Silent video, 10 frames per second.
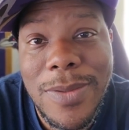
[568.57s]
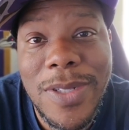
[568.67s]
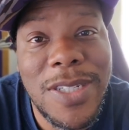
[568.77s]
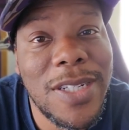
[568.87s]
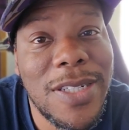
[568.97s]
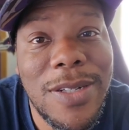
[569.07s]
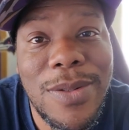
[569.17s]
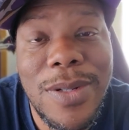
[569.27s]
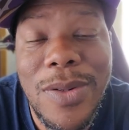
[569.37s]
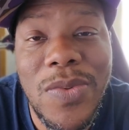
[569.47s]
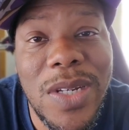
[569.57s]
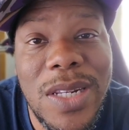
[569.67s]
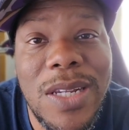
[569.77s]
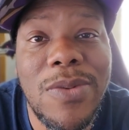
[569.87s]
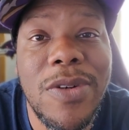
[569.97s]
We just don't know
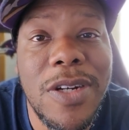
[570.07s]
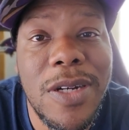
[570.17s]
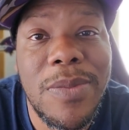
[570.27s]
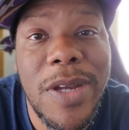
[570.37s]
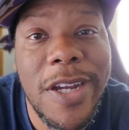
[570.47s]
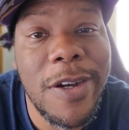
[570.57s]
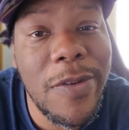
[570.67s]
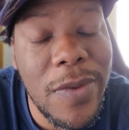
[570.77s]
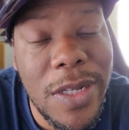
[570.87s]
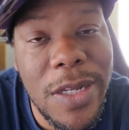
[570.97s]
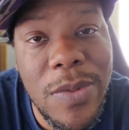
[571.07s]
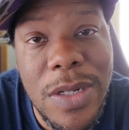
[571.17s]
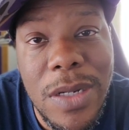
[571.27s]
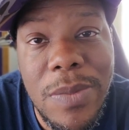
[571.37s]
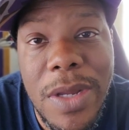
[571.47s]
when he will come back. Hopefully, he will
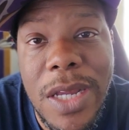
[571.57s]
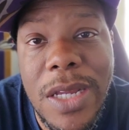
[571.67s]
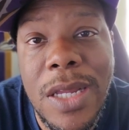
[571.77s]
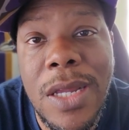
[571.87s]
come back